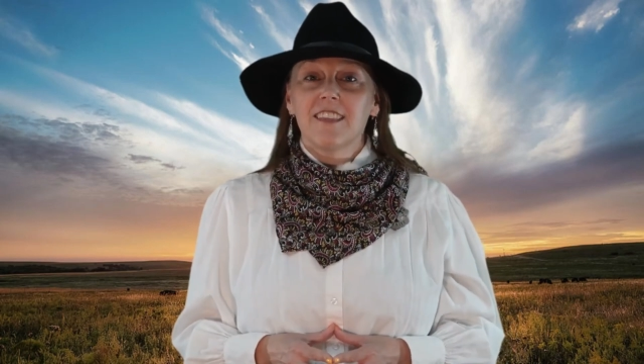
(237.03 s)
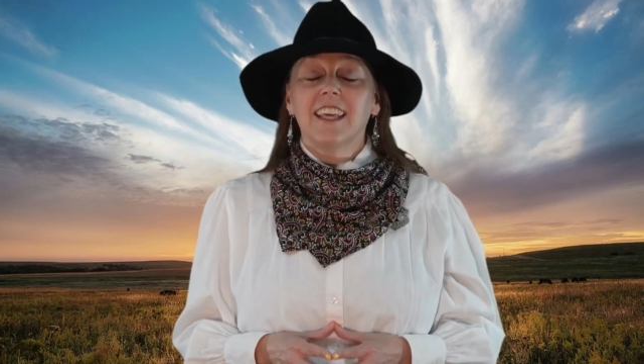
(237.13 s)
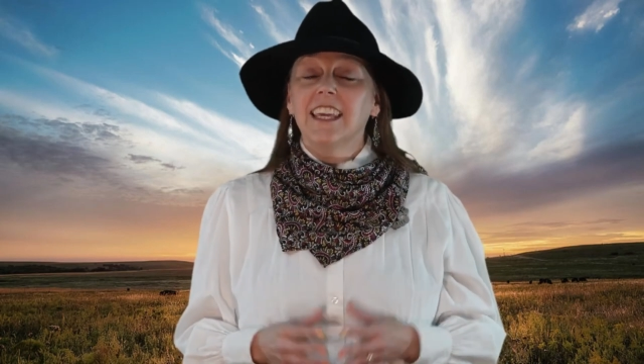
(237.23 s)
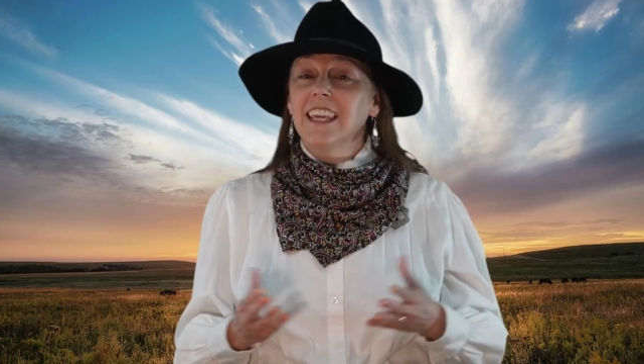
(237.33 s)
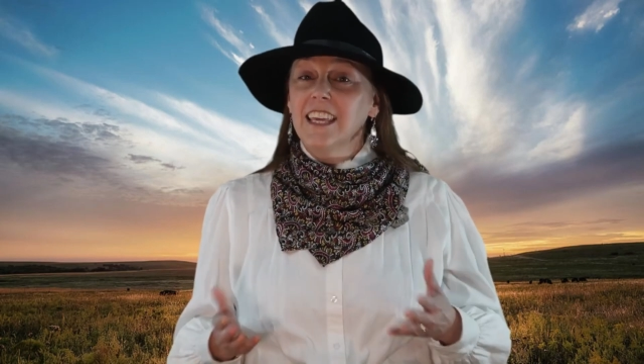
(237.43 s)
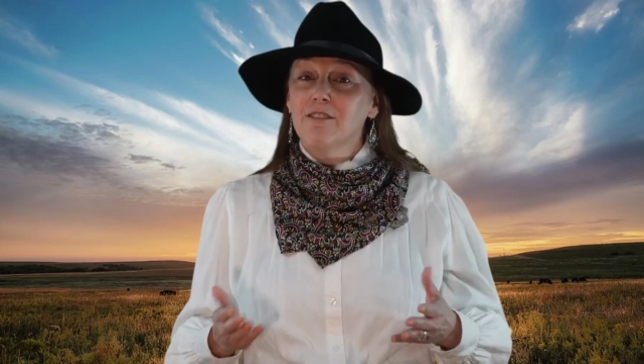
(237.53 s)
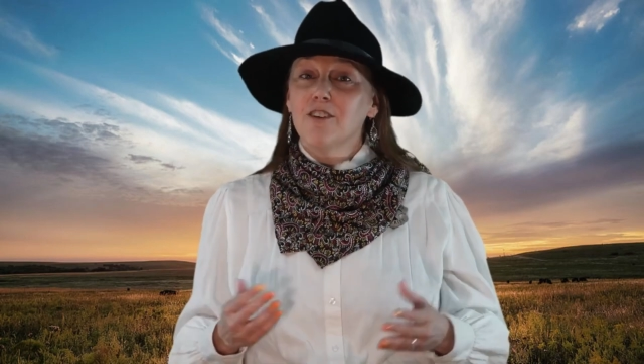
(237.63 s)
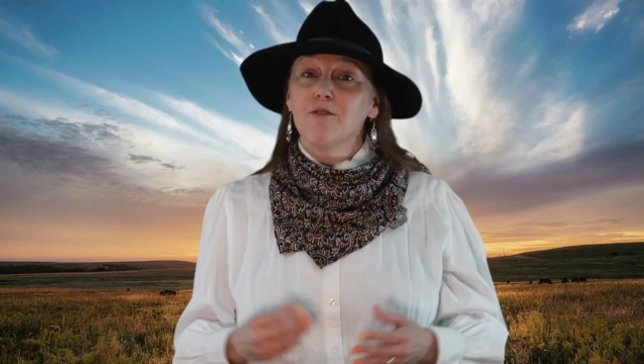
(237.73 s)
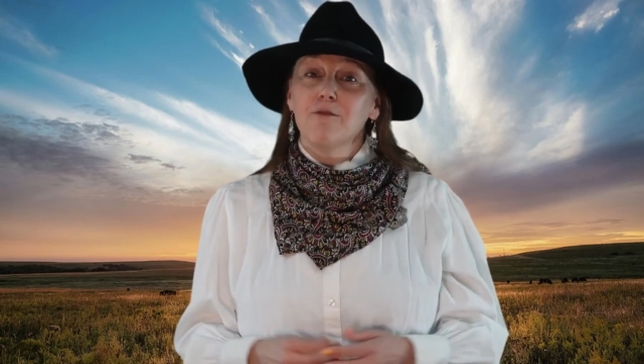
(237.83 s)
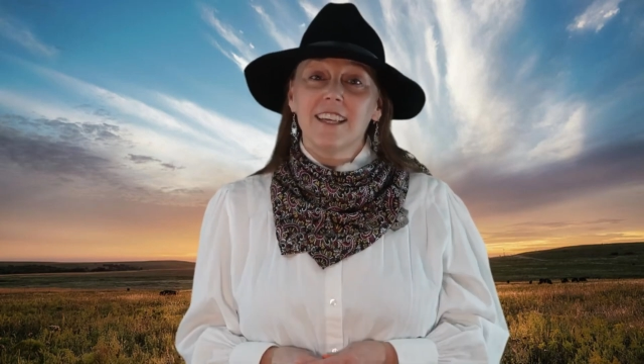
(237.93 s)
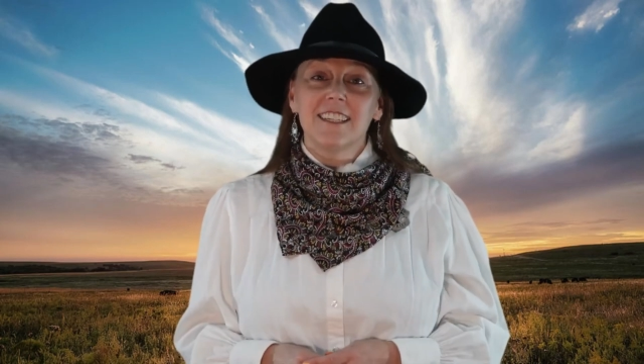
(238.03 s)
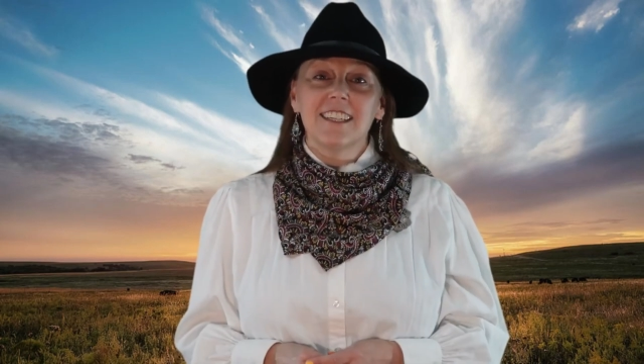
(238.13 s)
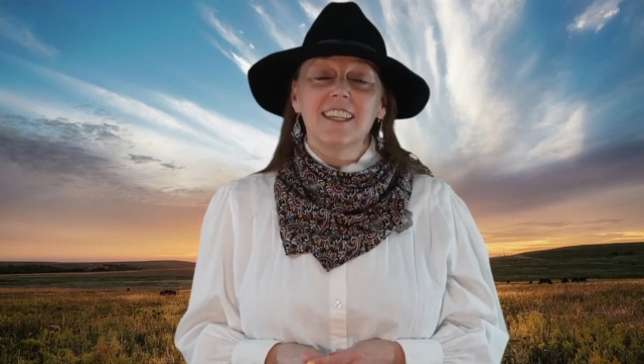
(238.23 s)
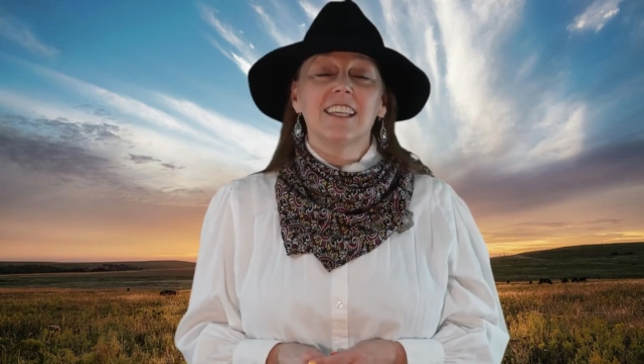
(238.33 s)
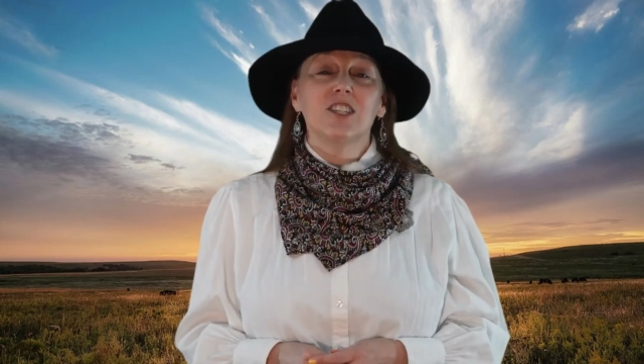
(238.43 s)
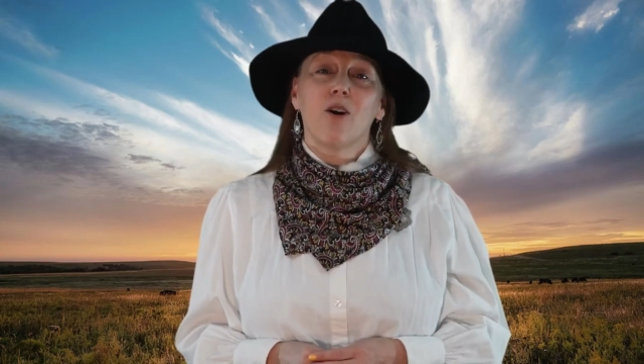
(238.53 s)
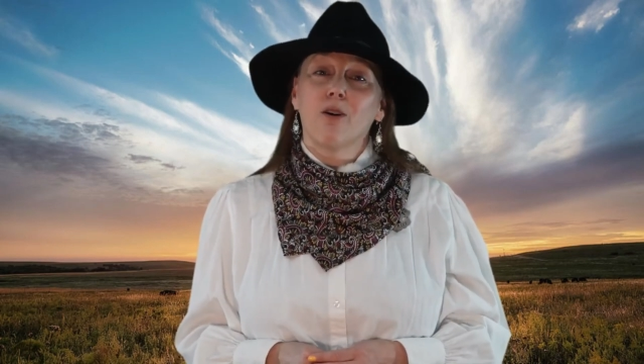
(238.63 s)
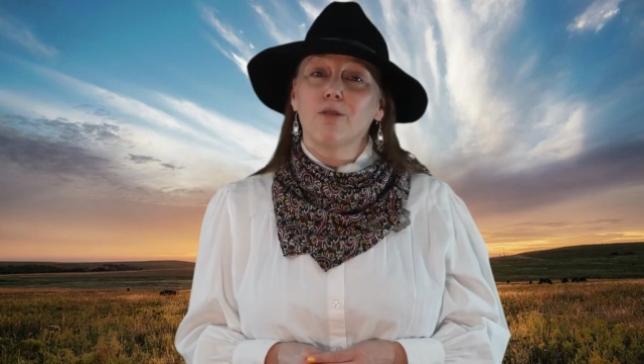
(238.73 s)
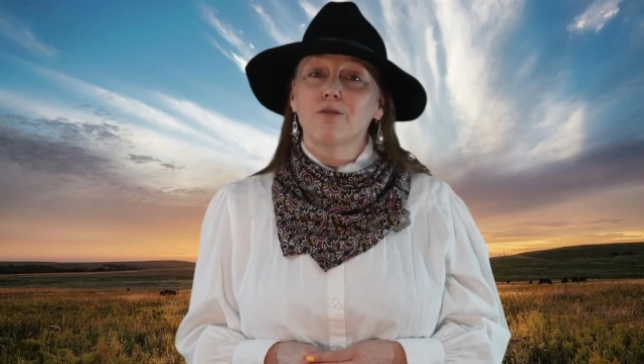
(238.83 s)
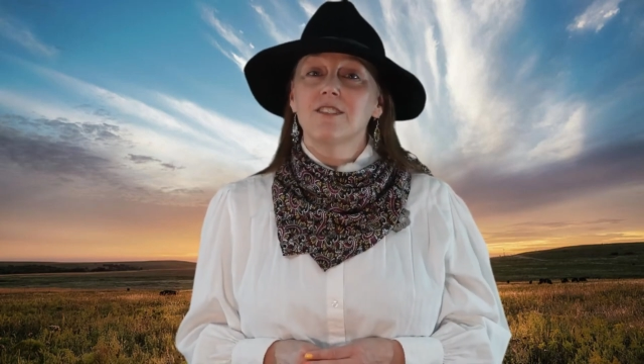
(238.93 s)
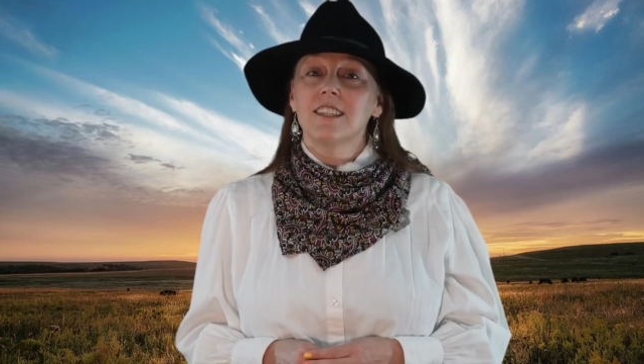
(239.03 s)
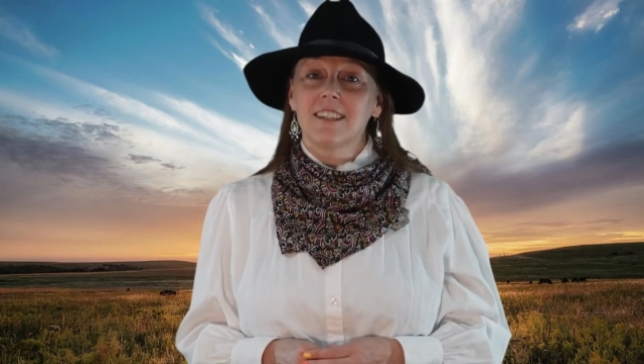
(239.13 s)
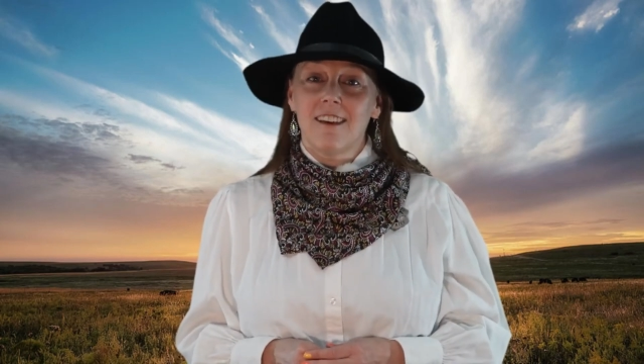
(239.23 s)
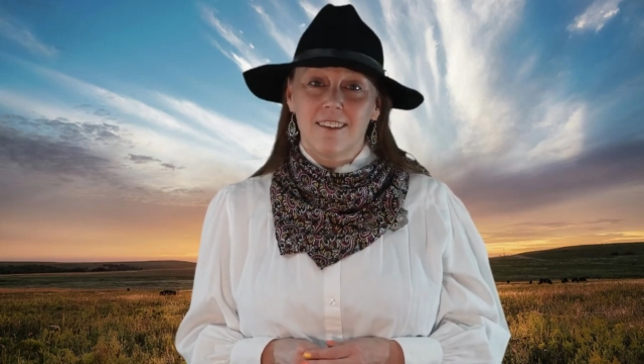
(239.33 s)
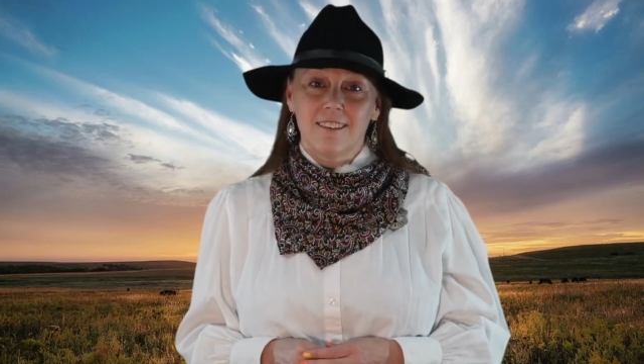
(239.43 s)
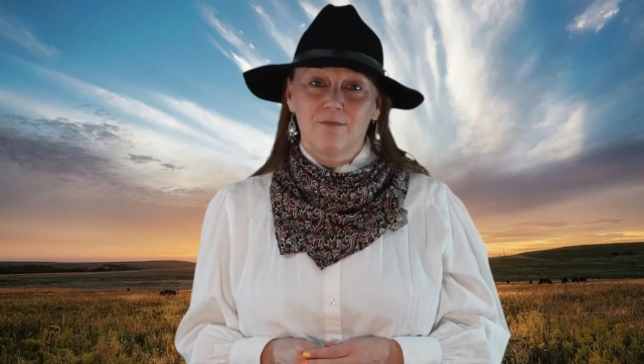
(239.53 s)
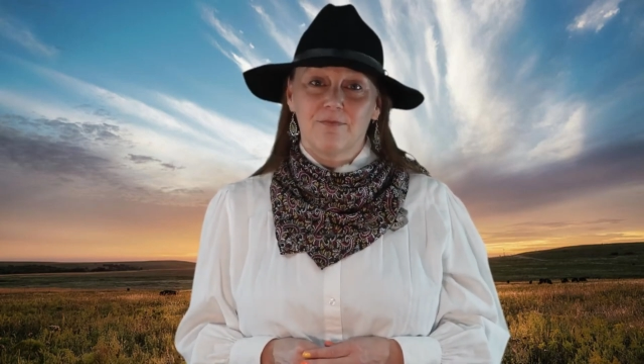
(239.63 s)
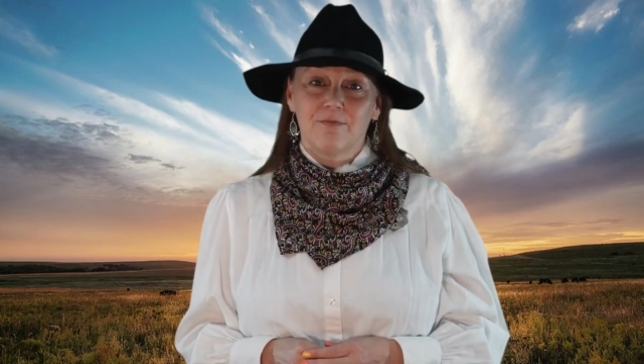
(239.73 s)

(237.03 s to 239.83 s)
that he even arrested his own son.